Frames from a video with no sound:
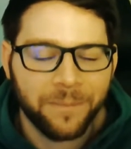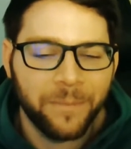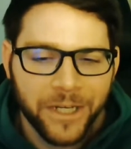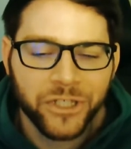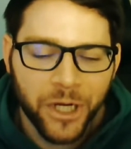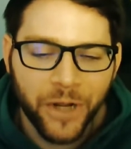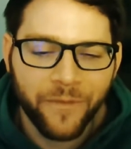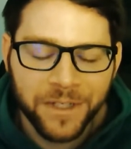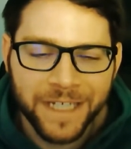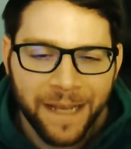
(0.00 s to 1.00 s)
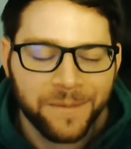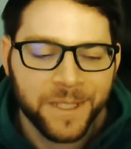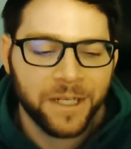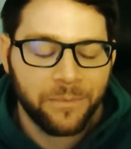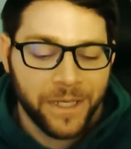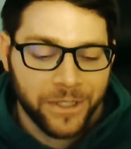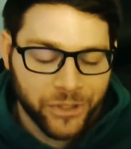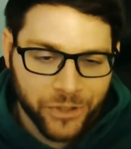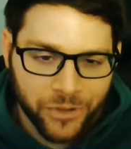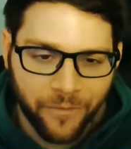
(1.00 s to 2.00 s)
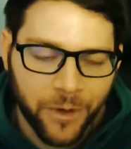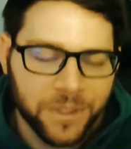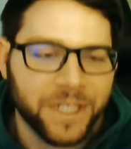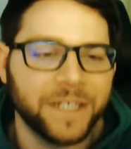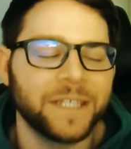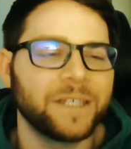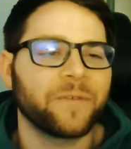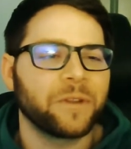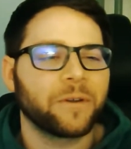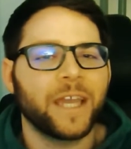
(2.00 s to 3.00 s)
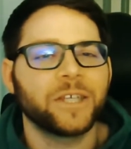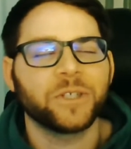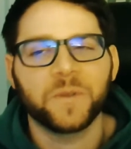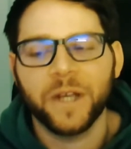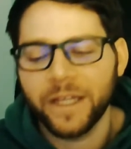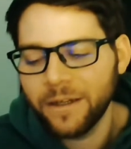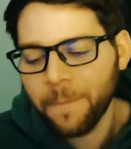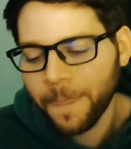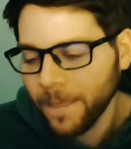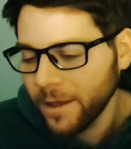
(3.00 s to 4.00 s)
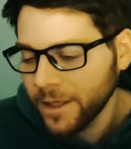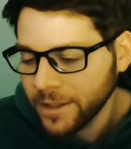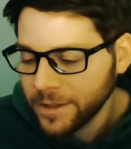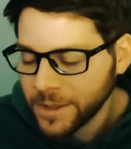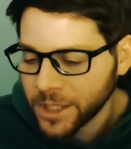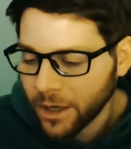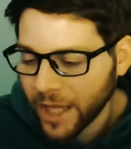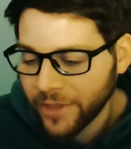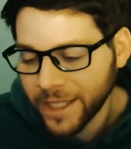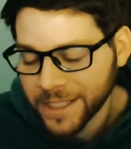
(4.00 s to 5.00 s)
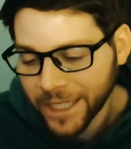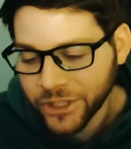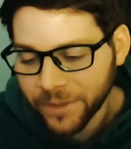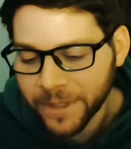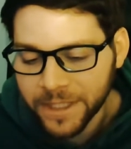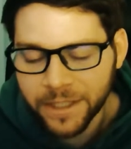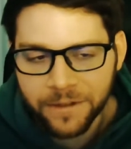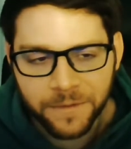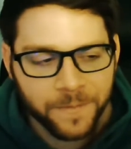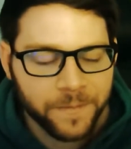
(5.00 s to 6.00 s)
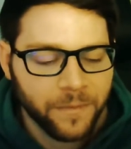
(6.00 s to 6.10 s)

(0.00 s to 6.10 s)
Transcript: A big chunk of our time is going to be traversing to different locations, right? So I think it's actually a big deal.